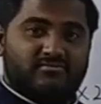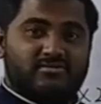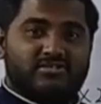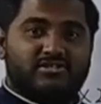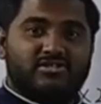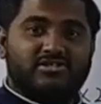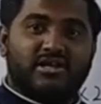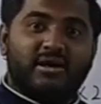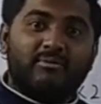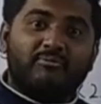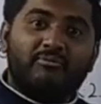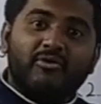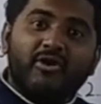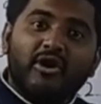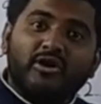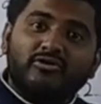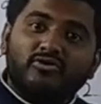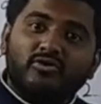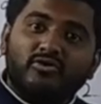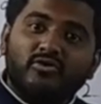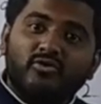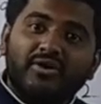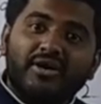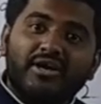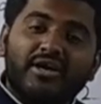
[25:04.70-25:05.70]
step we have
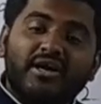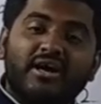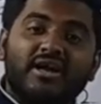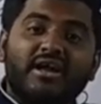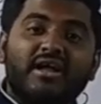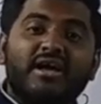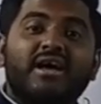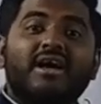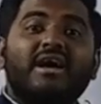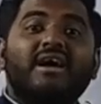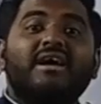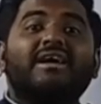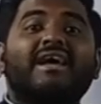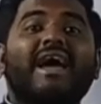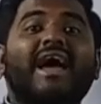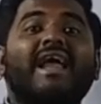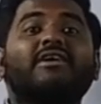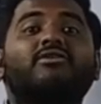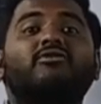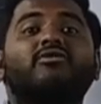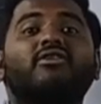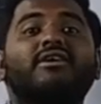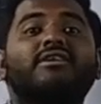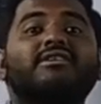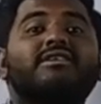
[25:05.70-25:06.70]
to do here?
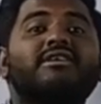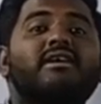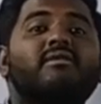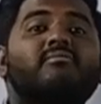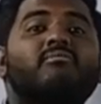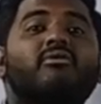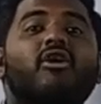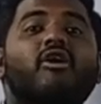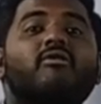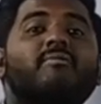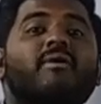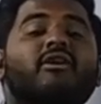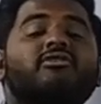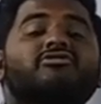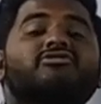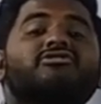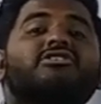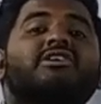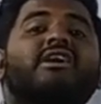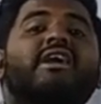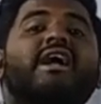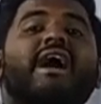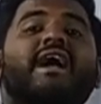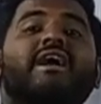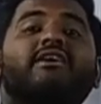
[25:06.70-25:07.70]
Calculate the number of
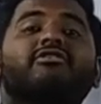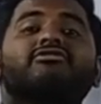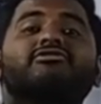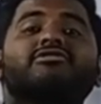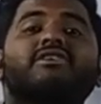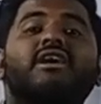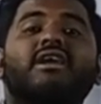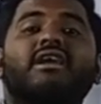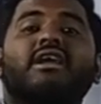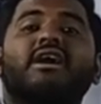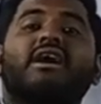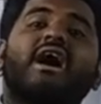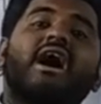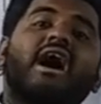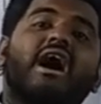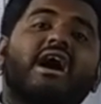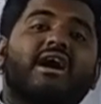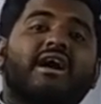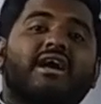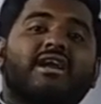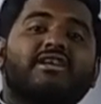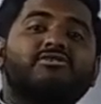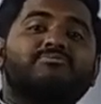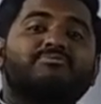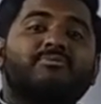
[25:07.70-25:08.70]
oxygen and hydrogen.
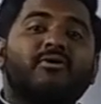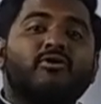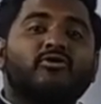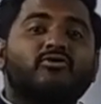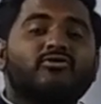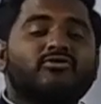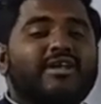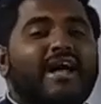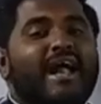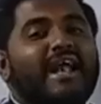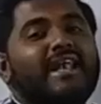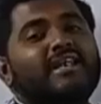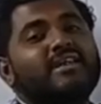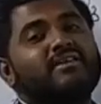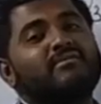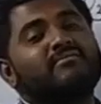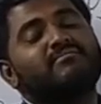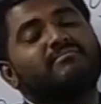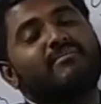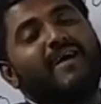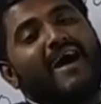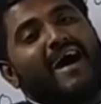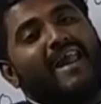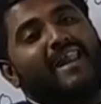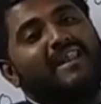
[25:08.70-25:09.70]
Correspond to that,
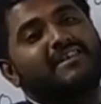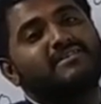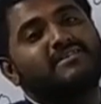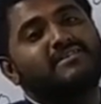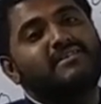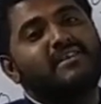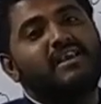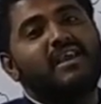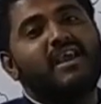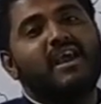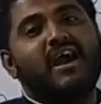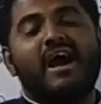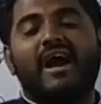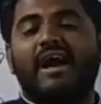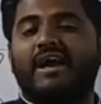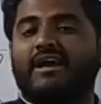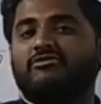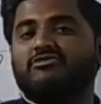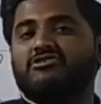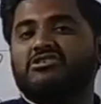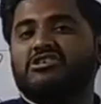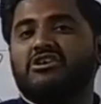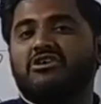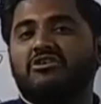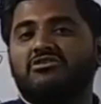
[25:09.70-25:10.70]
balance the
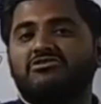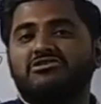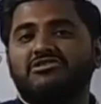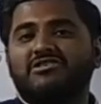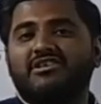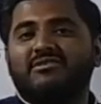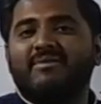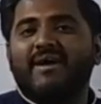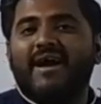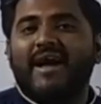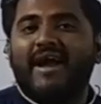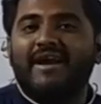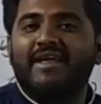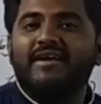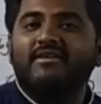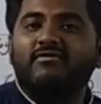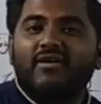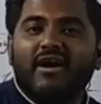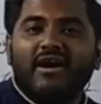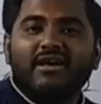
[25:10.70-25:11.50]
hydrogen and oxygen by adding